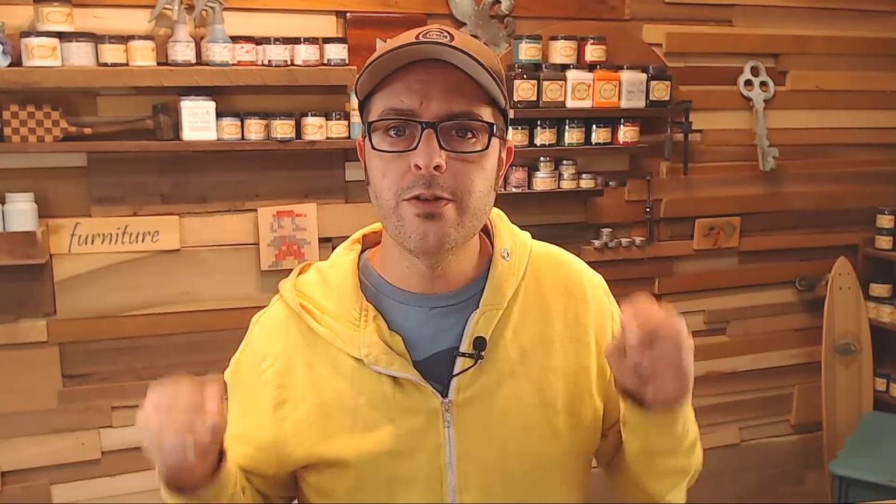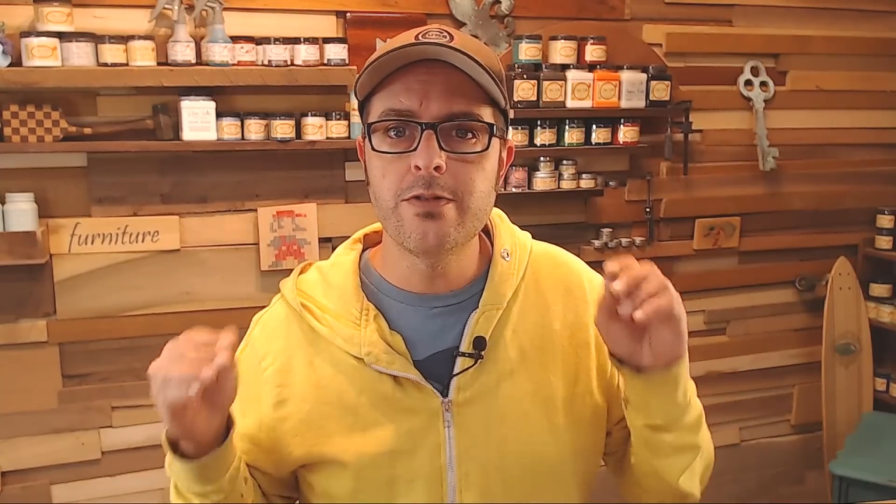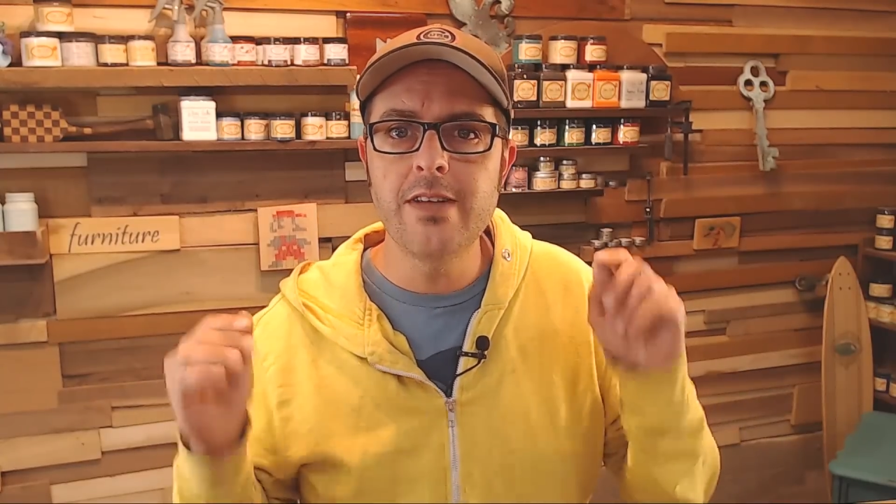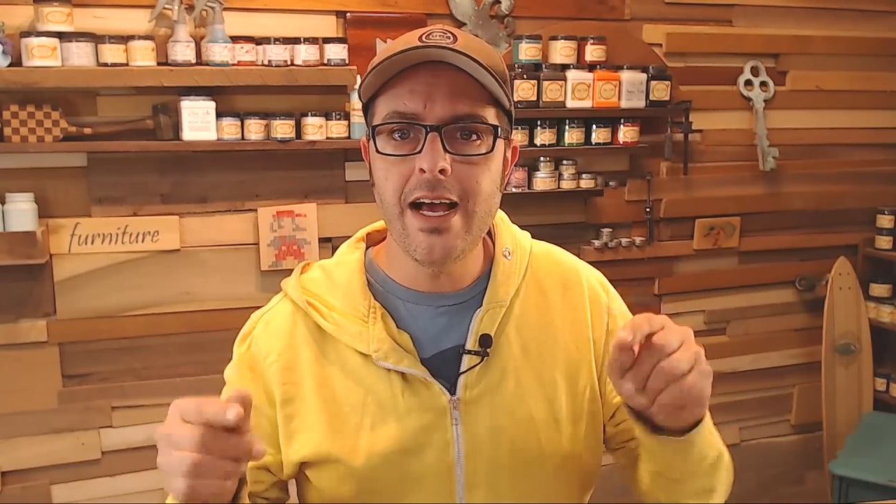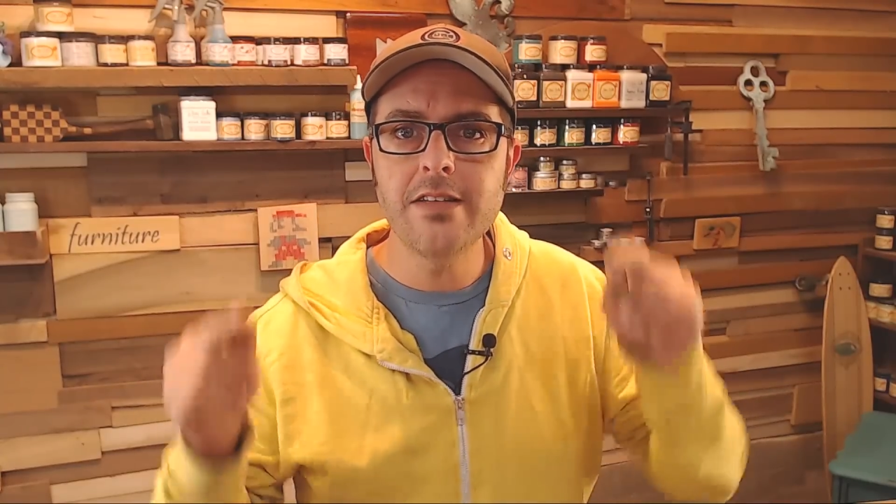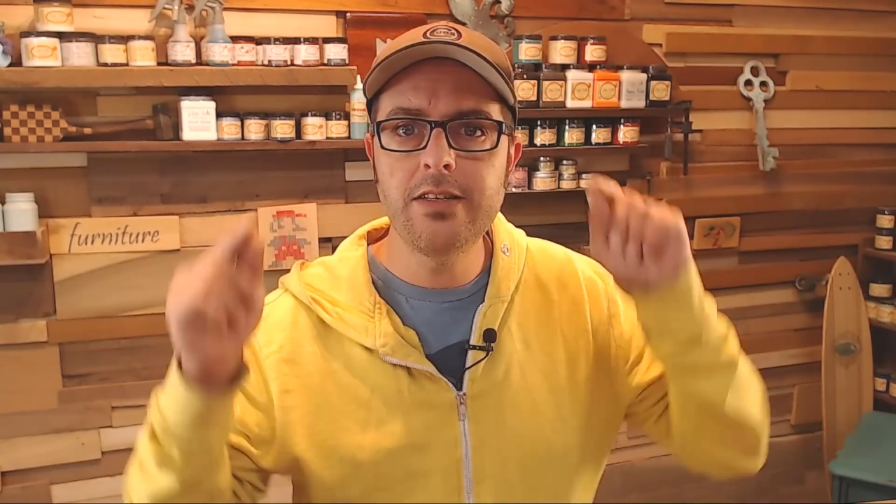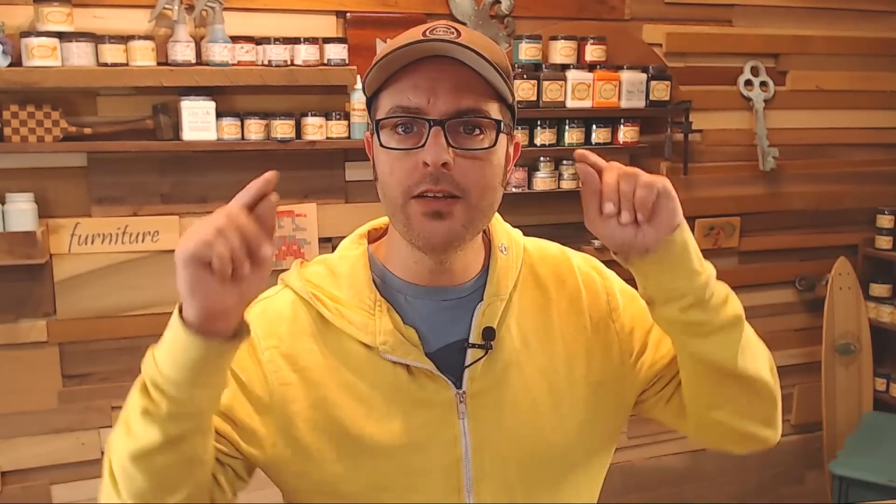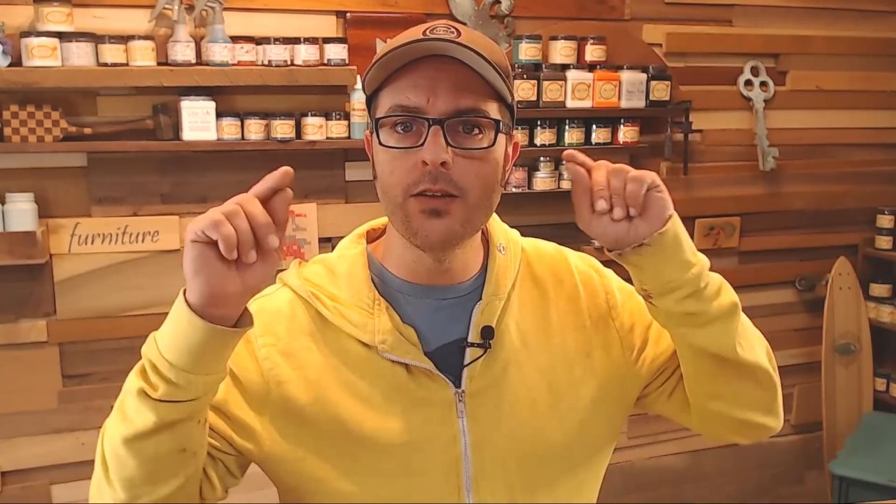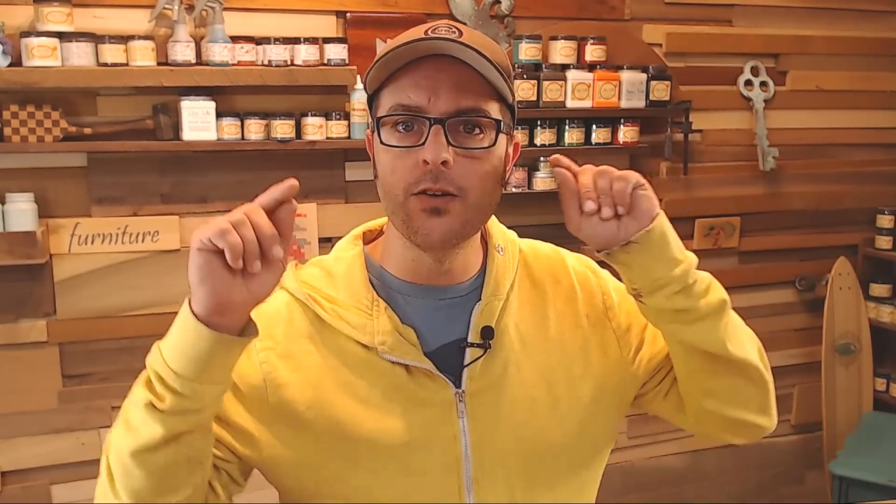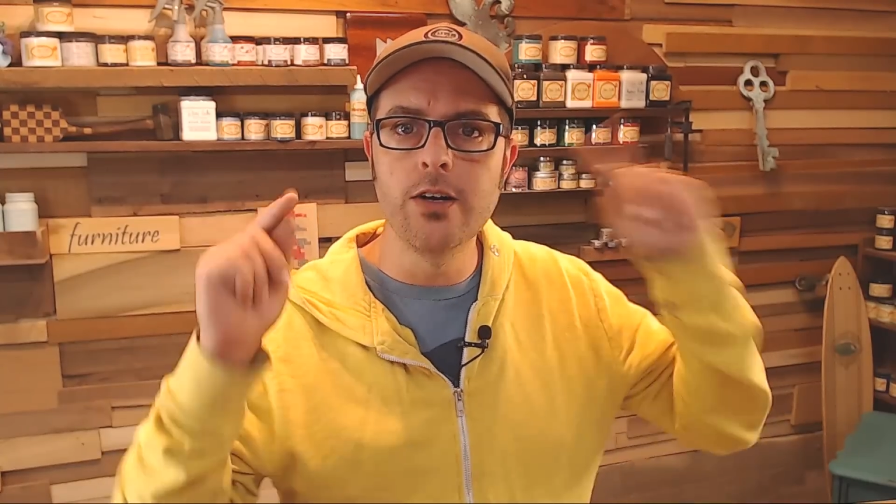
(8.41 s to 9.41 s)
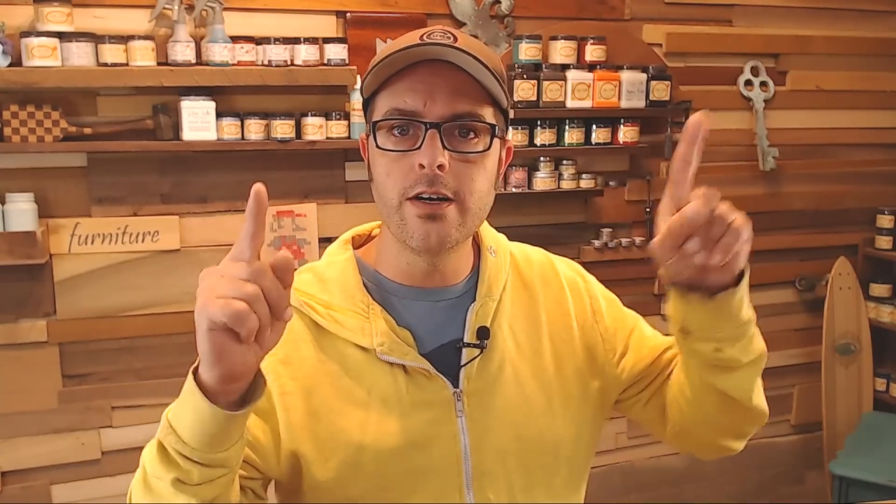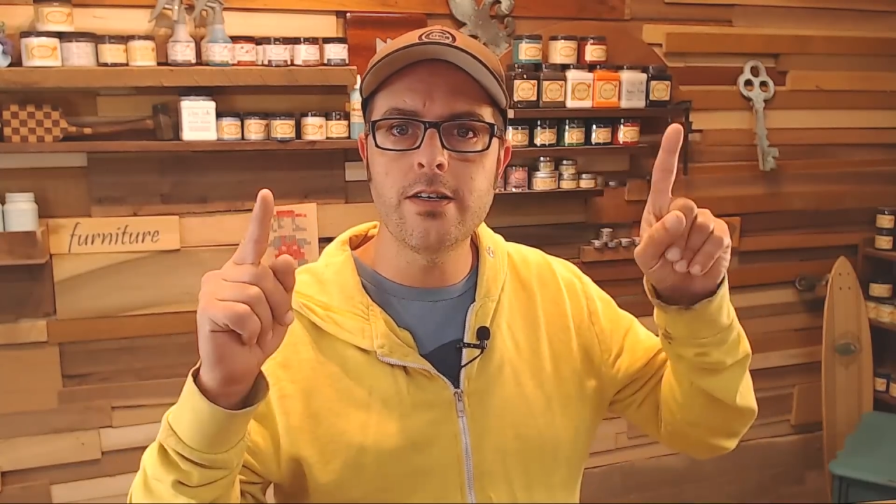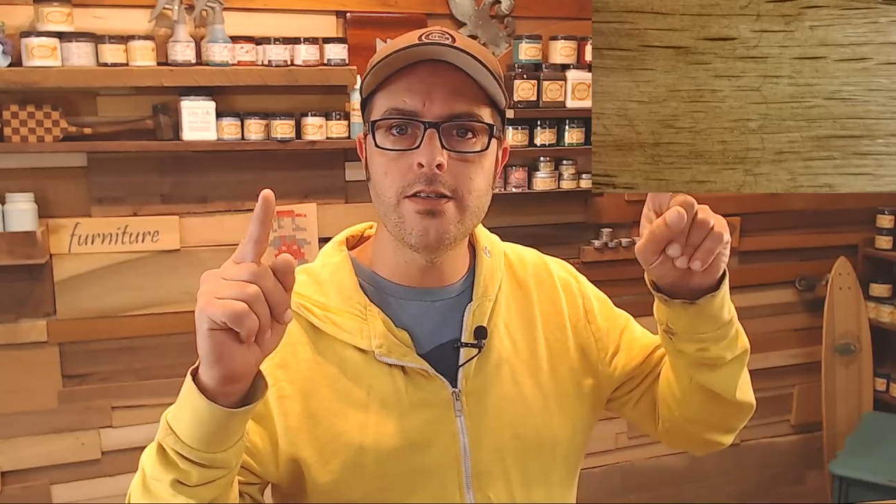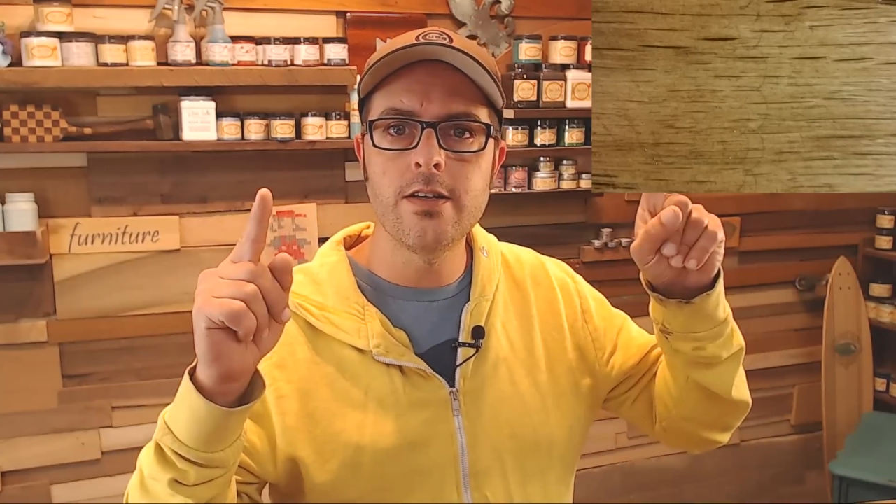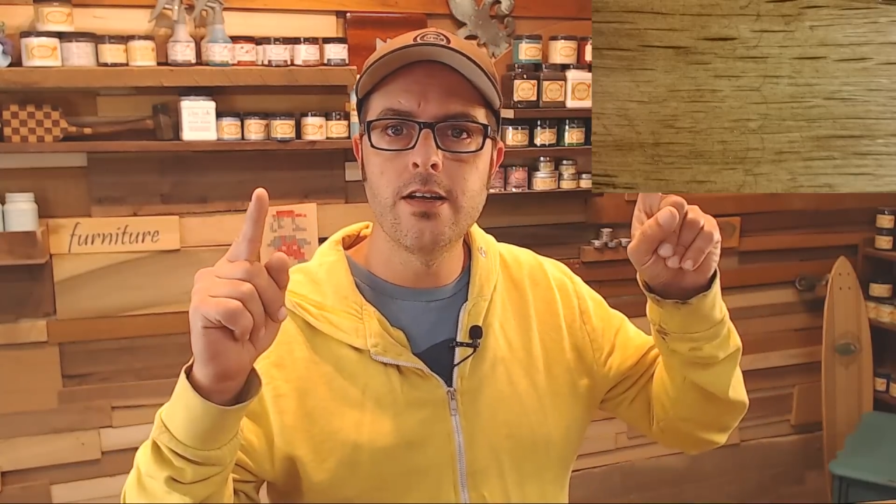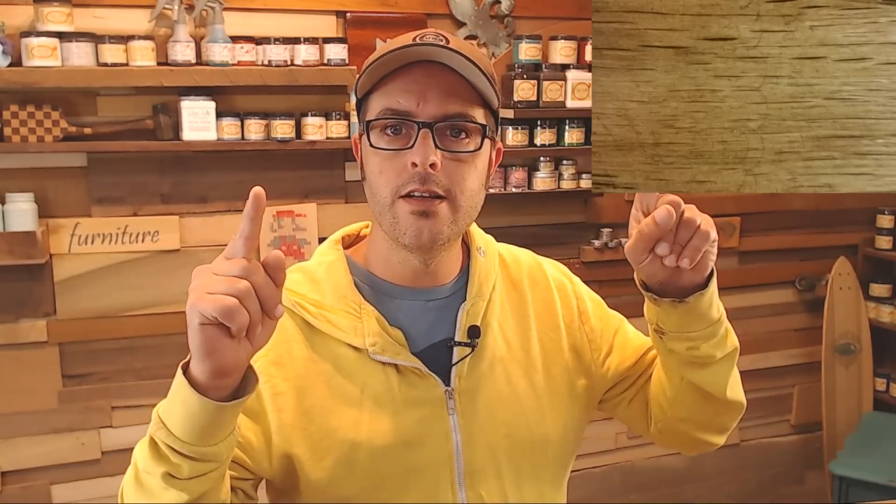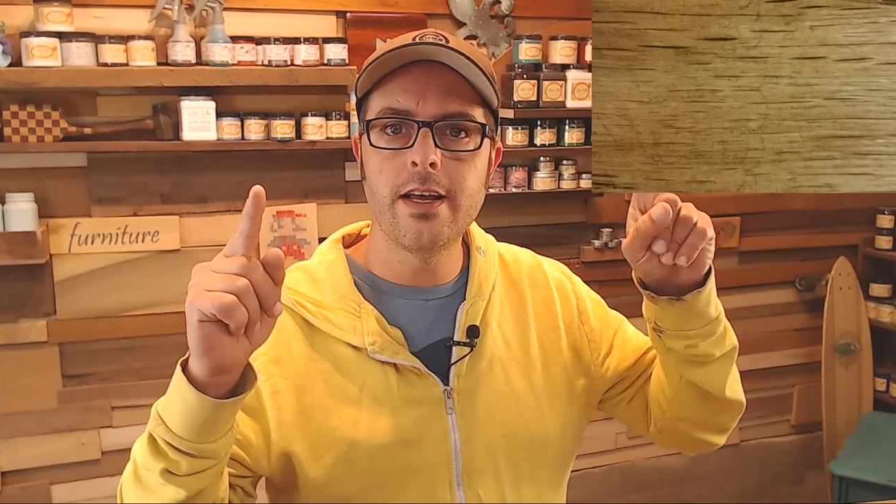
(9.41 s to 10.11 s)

those nasty little hooks